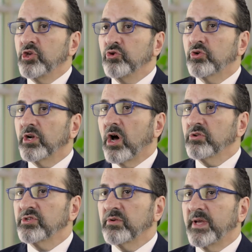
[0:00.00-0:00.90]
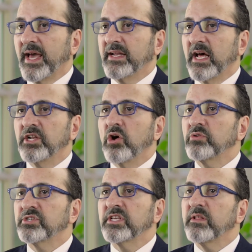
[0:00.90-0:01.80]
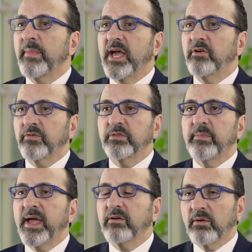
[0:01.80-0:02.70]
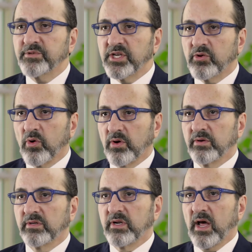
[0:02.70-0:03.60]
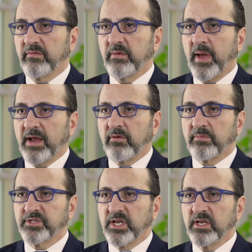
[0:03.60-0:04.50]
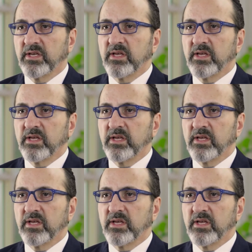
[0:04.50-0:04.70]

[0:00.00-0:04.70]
You could also get a notice in the mail from the bankruptcy court of the bankruptcy.